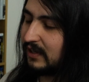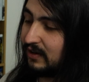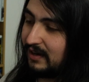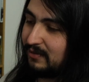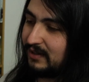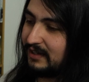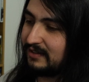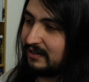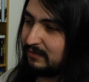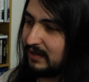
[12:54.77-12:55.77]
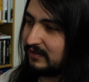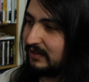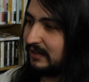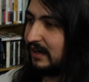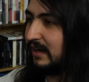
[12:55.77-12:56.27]
Okay, well that's it,
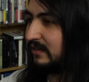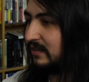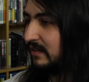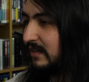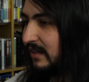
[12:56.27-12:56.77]
basically, guys.